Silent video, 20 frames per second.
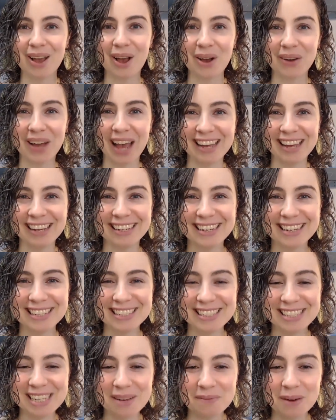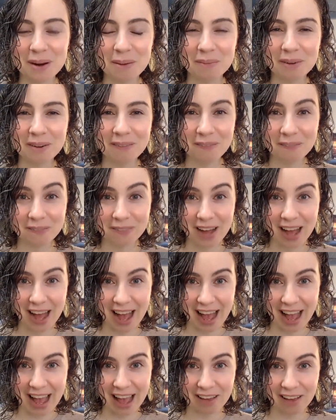Okay. Tip number
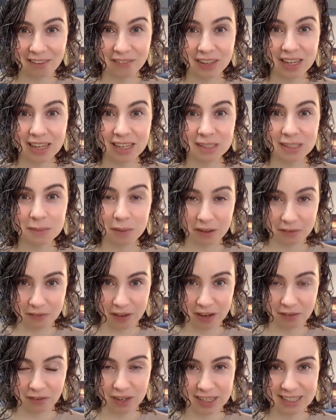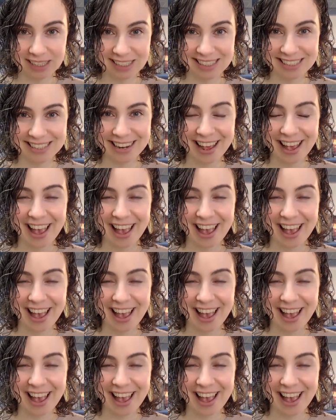5 is my favorite,